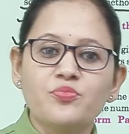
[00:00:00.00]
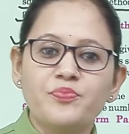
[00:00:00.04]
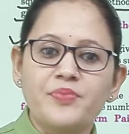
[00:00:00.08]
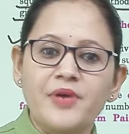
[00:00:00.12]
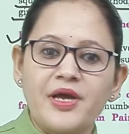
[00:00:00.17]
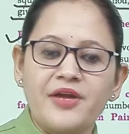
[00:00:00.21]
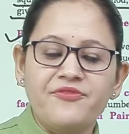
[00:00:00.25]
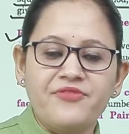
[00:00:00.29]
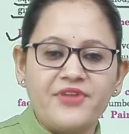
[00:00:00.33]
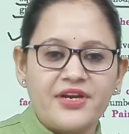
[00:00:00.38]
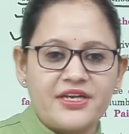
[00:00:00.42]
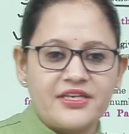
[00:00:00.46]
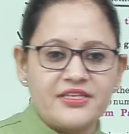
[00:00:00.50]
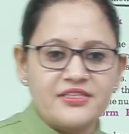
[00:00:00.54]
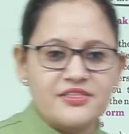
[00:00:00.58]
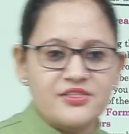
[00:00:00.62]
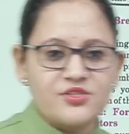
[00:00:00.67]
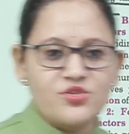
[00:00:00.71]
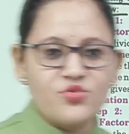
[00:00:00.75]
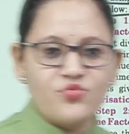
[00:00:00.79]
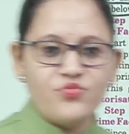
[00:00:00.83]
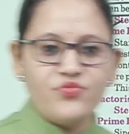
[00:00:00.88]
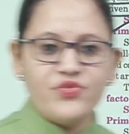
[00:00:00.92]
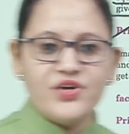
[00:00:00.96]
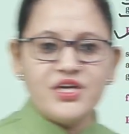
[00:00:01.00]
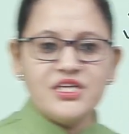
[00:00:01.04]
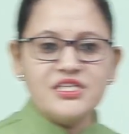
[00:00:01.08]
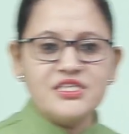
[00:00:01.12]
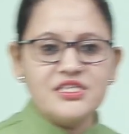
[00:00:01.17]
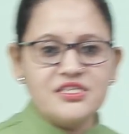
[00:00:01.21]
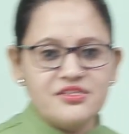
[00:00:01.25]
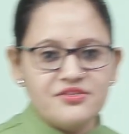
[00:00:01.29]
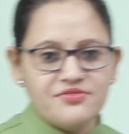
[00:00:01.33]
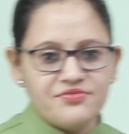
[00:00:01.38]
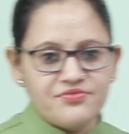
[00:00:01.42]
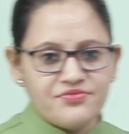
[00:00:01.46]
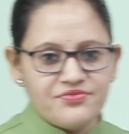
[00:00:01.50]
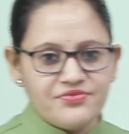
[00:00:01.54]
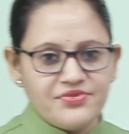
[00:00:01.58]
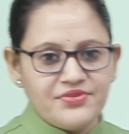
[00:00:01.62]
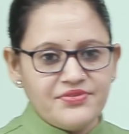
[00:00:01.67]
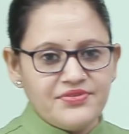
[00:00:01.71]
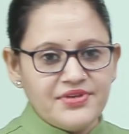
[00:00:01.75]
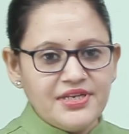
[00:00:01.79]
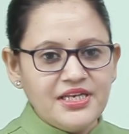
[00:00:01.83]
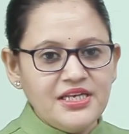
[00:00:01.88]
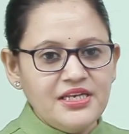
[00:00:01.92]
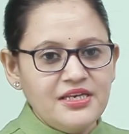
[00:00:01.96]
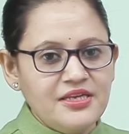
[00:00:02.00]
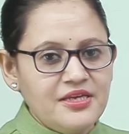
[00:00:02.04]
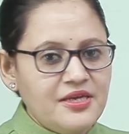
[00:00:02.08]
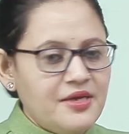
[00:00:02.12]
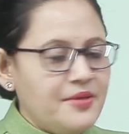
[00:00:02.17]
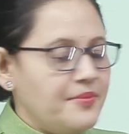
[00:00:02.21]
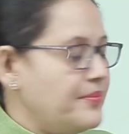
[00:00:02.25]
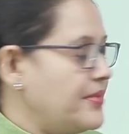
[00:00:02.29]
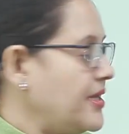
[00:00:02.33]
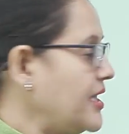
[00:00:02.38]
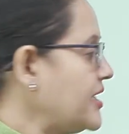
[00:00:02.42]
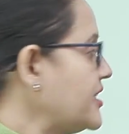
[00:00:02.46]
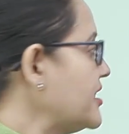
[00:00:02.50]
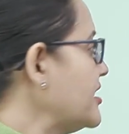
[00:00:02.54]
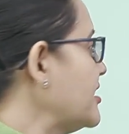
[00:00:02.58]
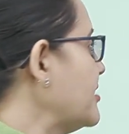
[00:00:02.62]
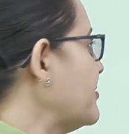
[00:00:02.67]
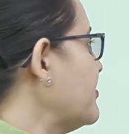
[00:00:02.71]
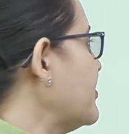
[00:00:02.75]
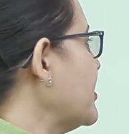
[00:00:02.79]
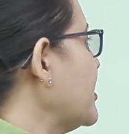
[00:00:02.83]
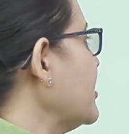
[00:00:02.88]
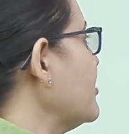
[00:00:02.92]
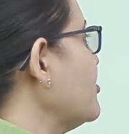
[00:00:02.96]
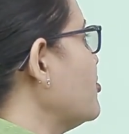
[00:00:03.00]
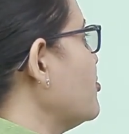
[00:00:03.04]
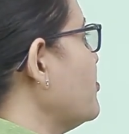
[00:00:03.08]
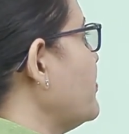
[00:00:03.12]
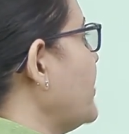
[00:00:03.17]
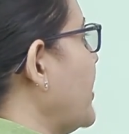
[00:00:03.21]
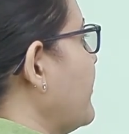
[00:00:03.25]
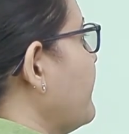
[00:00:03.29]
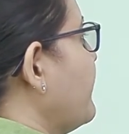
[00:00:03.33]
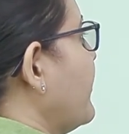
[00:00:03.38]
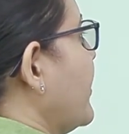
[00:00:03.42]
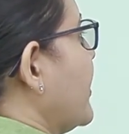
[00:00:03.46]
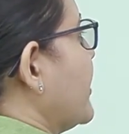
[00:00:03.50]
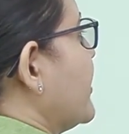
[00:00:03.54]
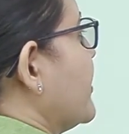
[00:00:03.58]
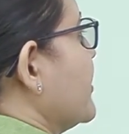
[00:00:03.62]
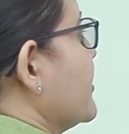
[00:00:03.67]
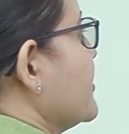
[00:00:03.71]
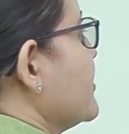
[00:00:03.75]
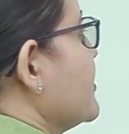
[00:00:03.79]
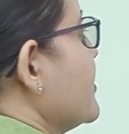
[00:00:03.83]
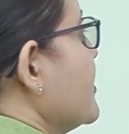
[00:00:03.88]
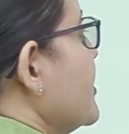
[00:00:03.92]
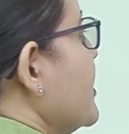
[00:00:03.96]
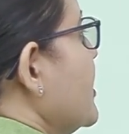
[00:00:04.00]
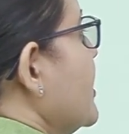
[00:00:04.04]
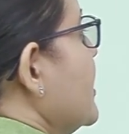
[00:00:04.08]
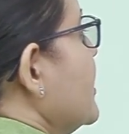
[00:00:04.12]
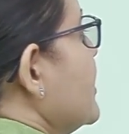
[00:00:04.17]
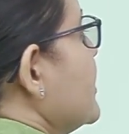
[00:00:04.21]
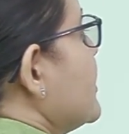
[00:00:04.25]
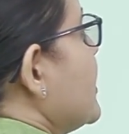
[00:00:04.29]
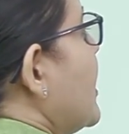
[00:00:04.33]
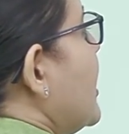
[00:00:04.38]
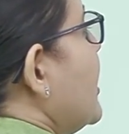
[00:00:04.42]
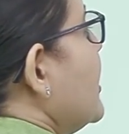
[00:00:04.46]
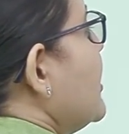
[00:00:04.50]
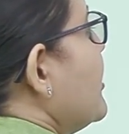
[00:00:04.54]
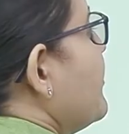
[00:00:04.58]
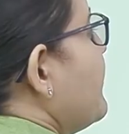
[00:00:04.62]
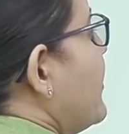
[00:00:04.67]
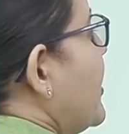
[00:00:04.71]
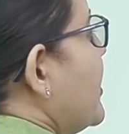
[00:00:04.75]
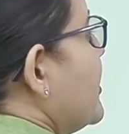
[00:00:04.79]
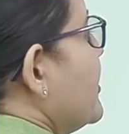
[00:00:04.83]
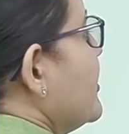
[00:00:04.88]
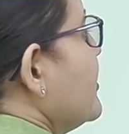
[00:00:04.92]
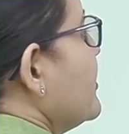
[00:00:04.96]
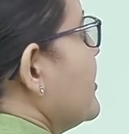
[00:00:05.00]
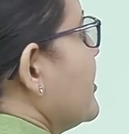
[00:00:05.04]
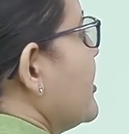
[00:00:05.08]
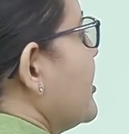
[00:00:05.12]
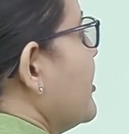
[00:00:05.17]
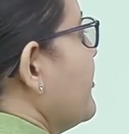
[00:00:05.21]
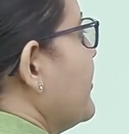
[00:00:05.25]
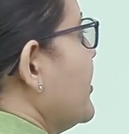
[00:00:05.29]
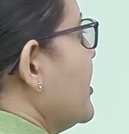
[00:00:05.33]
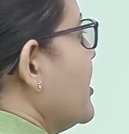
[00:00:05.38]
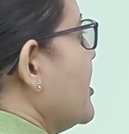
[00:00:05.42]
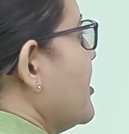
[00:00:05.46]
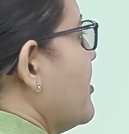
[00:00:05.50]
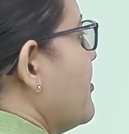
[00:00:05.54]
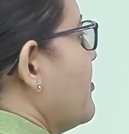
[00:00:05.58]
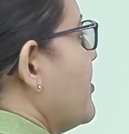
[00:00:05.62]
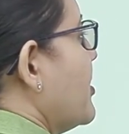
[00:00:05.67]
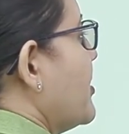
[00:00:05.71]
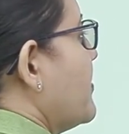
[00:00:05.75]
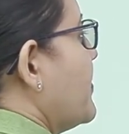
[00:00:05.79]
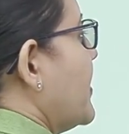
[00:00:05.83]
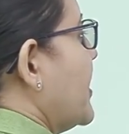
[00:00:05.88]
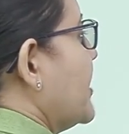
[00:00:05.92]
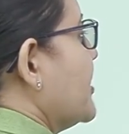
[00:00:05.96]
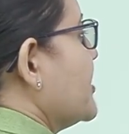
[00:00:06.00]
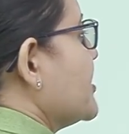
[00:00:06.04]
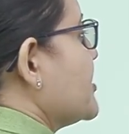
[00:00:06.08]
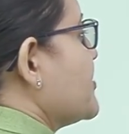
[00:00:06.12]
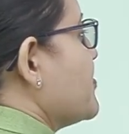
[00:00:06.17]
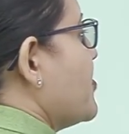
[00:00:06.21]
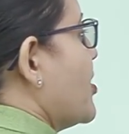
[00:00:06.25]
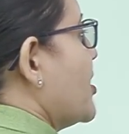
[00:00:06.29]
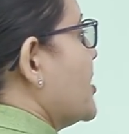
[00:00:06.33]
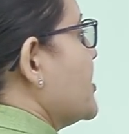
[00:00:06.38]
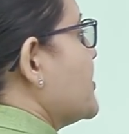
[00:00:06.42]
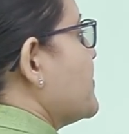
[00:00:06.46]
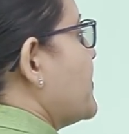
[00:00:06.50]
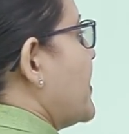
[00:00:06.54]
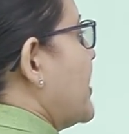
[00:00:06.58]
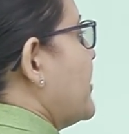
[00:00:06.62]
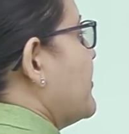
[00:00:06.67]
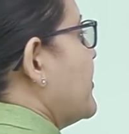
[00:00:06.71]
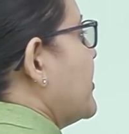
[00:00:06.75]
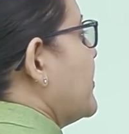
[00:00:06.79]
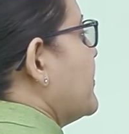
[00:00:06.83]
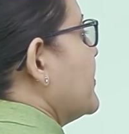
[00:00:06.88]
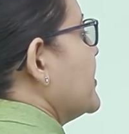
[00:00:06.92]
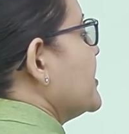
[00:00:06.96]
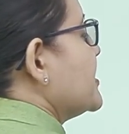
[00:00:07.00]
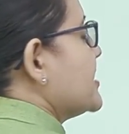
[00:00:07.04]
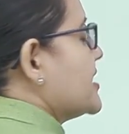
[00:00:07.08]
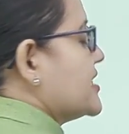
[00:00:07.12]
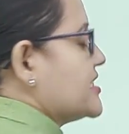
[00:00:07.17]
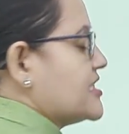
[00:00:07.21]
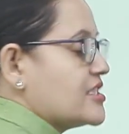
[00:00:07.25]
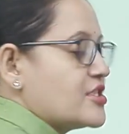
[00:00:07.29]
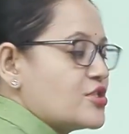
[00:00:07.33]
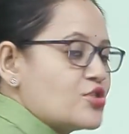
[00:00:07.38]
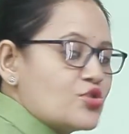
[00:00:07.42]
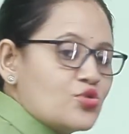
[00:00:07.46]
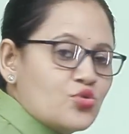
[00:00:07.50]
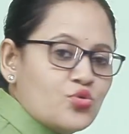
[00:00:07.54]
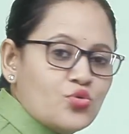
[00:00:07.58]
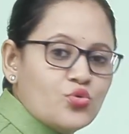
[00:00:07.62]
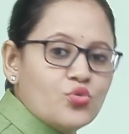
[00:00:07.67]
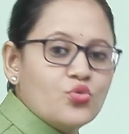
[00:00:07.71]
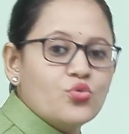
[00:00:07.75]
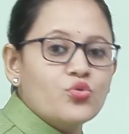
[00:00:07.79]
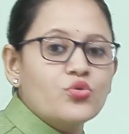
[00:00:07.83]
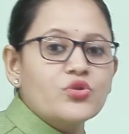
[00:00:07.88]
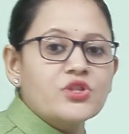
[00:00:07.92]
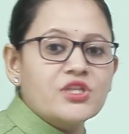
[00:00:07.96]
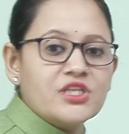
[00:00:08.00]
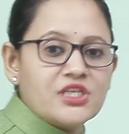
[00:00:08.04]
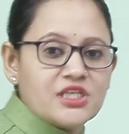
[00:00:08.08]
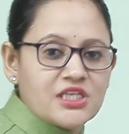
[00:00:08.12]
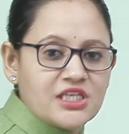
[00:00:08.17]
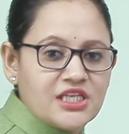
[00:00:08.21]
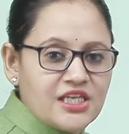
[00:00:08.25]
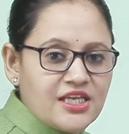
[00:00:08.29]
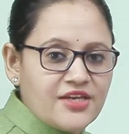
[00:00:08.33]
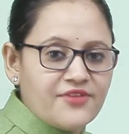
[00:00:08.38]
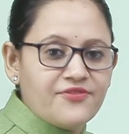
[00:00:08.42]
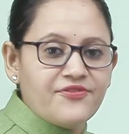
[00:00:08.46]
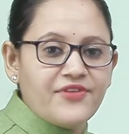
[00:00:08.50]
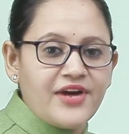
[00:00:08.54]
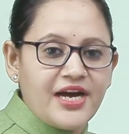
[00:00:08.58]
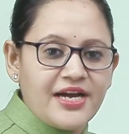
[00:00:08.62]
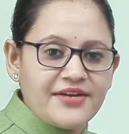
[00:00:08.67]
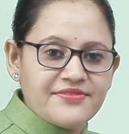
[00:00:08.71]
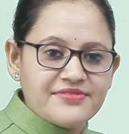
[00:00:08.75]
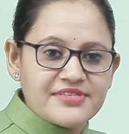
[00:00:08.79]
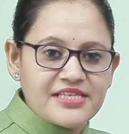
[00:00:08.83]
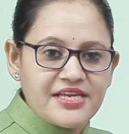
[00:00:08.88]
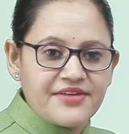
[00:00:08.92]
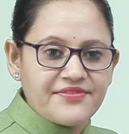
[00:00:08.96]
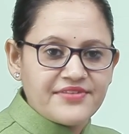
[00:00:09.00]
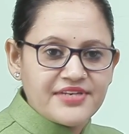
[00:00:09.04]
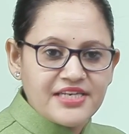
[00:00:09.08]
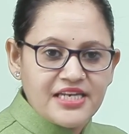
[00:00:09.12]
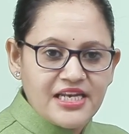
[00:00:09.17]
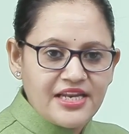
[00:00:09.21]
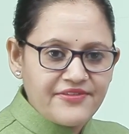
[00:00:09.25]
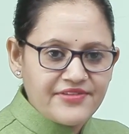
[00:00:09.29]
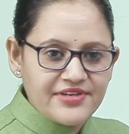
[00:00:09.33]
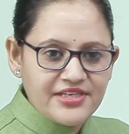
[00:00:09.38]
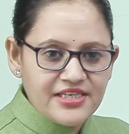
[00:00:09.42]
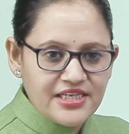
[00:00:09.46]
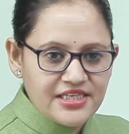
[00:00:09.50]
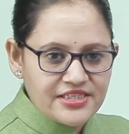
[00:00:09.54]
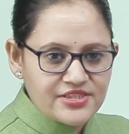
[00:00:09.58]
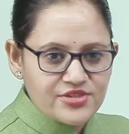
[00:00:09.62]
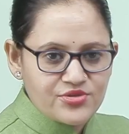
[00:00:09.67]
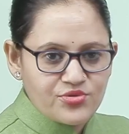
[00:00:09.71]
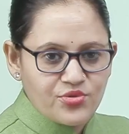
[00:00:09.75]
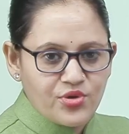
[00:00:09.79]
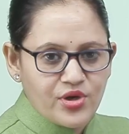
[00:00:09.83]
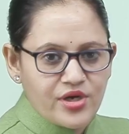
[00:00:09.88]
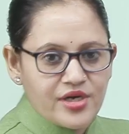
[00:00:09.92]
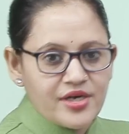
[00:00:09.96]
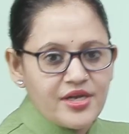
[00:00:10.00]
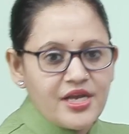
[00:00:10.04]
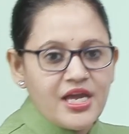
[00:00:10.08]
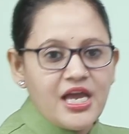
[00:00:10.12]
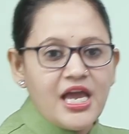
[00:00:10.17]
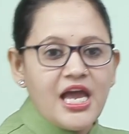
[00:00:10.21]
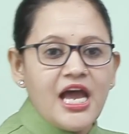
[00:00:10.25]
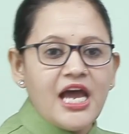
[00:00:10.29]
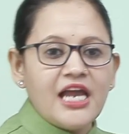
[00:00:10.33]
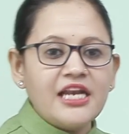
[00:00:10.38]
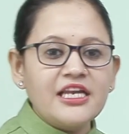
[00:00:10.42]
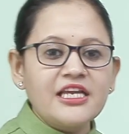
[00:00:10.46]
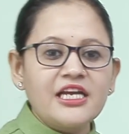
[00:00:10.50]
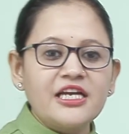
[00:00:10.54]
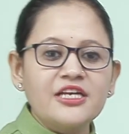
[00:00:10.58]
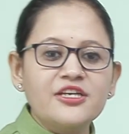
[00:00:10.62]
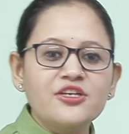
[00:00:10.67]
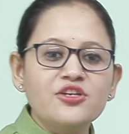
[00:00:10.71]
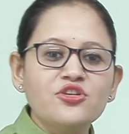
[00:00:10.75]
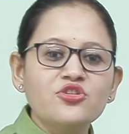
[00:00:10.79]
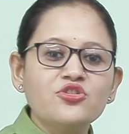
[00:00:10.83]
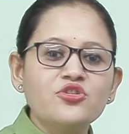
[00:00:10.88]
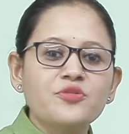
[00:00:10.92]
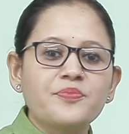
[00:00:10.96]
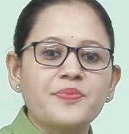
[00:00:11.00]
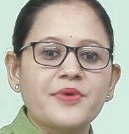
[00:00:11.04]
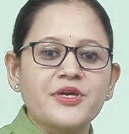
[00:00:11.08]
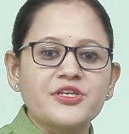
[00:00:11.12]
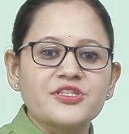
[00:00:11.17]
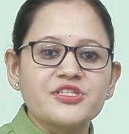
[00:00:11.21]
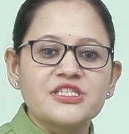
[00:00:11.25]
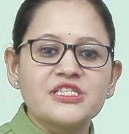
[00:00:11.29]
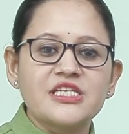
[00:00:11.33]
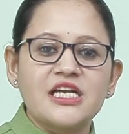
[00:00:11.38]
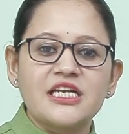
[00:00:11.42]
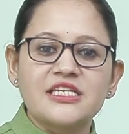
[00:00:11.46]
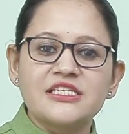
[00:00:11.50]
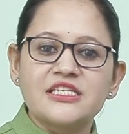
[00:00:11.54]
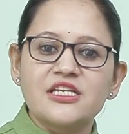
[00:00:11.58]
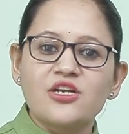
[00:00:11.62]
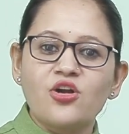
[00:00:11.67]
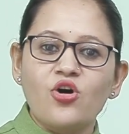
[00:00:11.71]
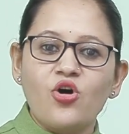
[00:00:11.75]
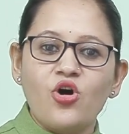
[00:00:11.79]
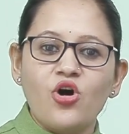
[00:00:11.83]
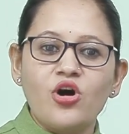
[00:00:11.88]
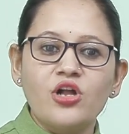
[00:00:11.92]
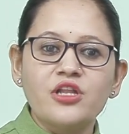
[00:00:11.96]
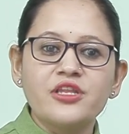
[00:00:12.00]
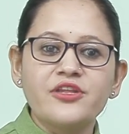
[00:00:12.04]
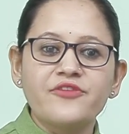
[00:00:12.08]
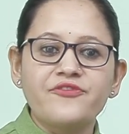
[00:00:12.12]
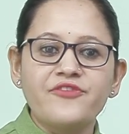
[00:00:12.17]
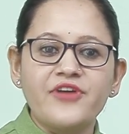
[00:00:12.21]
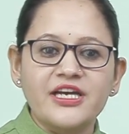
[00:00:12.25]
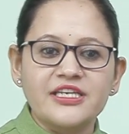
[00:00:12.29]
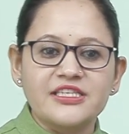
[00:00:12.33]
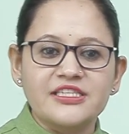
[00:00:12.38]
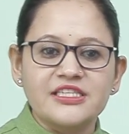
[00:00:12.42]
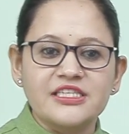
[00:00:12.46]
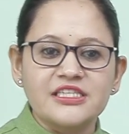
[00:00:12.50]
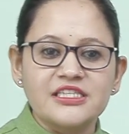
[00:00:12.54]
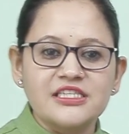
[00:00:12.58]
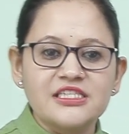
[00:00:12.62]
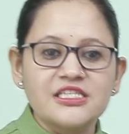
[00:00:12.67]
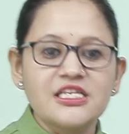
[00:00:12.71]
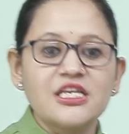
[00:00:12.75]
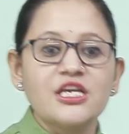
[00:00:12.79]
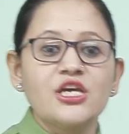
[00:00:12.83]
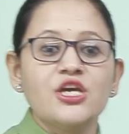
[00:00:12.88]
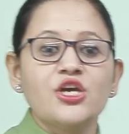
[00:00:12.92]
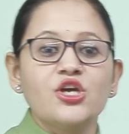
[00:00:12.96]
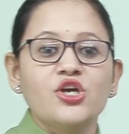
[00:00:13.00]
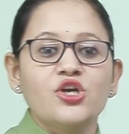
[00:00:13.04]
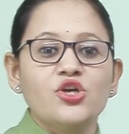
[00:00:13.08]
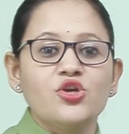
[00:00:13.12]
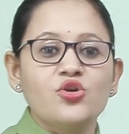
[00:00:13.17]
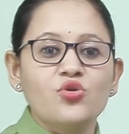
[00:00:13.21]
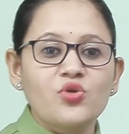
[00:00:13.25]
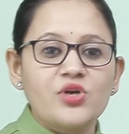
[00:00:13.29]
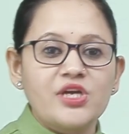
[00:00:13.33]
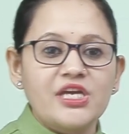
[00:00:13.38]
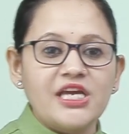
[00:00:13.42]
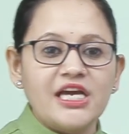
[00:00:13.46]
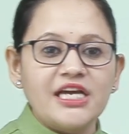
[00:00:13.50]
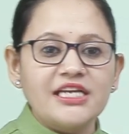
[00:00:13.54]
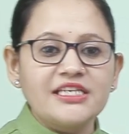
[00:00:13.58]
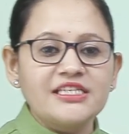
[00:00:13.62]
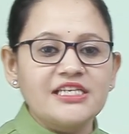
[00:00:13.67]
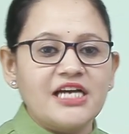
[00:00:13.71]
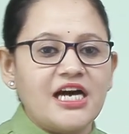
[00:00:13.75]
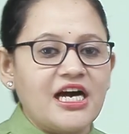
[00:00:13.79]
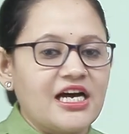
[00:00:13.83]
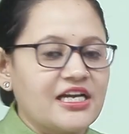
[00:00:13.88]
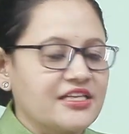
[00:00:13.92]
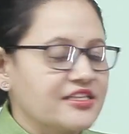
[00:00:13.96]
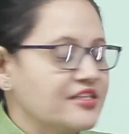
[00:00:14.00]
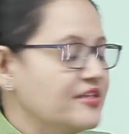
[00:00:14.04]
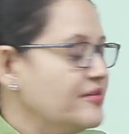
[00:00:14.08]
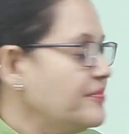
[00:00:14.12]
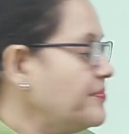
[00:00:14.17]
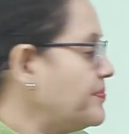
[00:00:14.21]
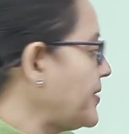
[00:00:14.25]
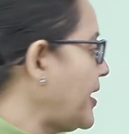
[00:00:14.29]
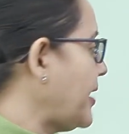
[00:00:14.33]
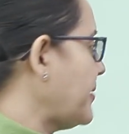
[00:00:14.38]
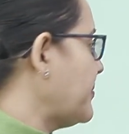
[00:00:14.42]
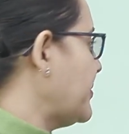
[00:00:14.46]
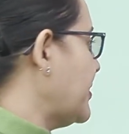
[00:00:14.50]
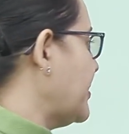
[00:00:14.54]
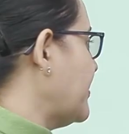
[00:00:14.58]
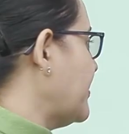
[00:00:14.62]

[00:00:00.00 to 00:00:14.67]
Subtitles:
prime factors. So, first we will break the number into prime factors. Start dividing the given number by the smallest prime number such as 2, 3, 5, 7, 11 and so on, and continue the process until all the factors you get are the prime